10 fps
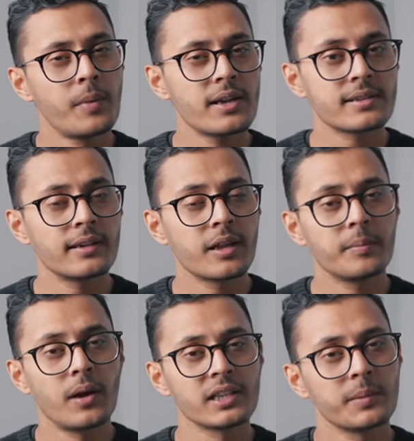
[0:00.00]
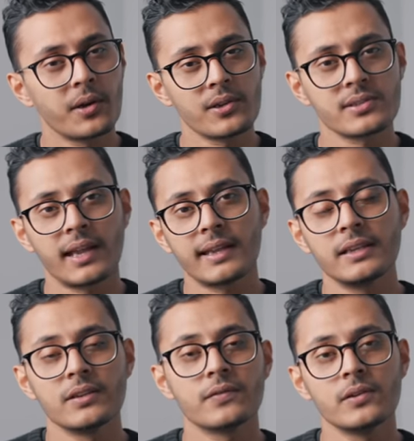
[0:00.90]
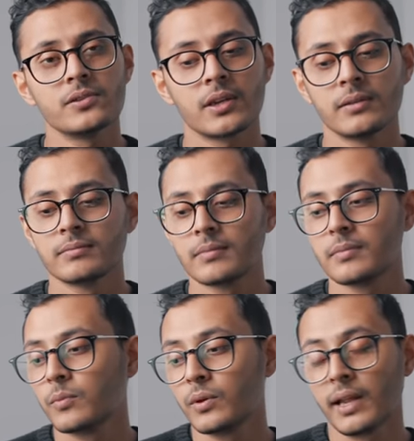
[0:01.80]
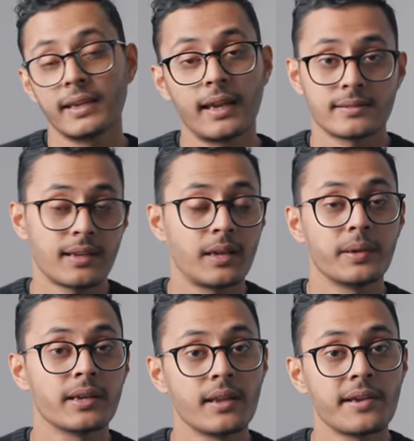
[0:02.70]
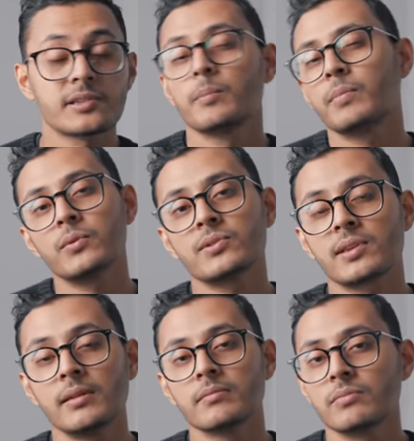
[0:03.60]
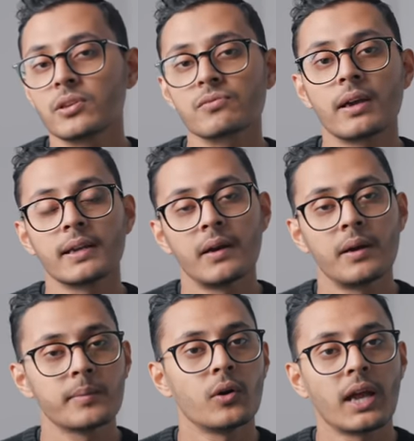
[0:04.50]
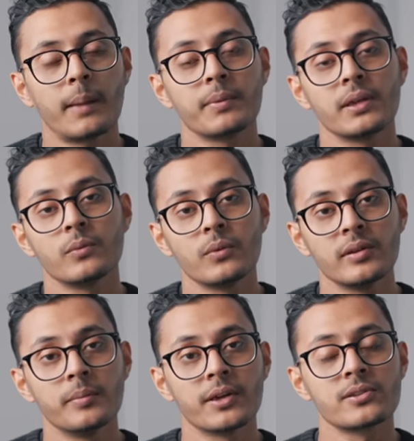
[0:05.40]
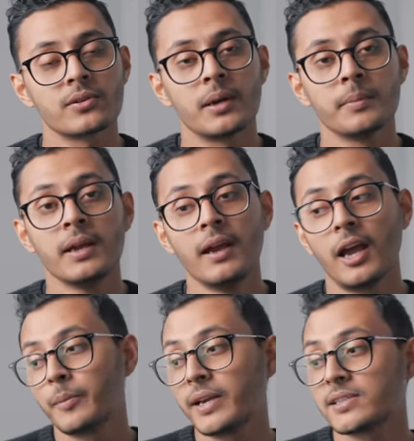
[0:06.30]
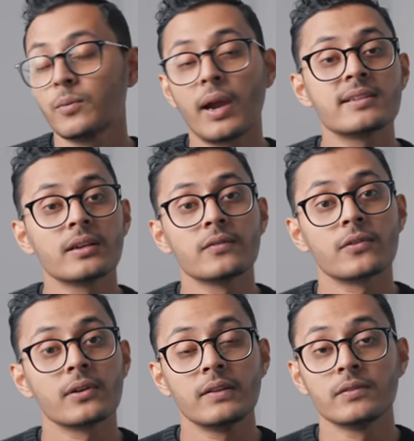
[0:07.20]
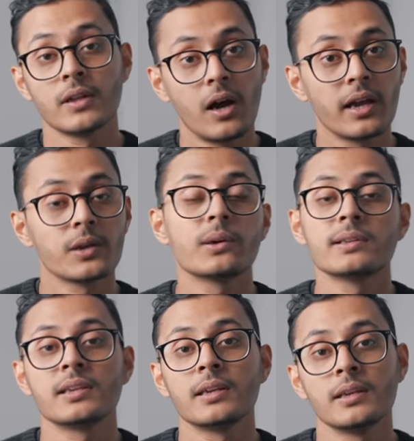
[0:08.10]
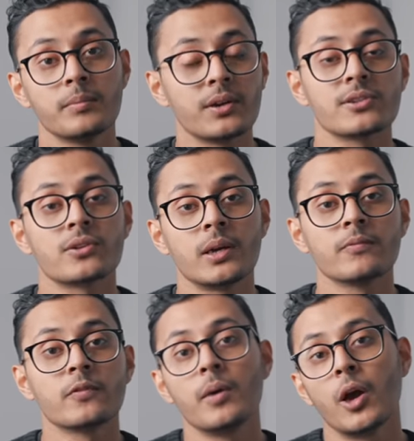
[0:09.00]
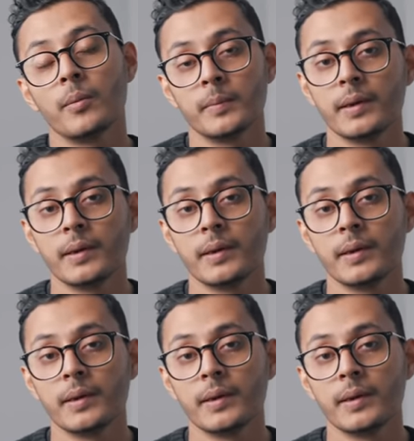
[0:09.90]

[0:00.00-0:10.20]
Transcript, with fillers: might still end up buying the Pro stand in the future, when I get a bigger desk, but we'll see because right now I'm quite happy with the monitor arm and I'm actually waiting for an even higher quality monitor arm from Herman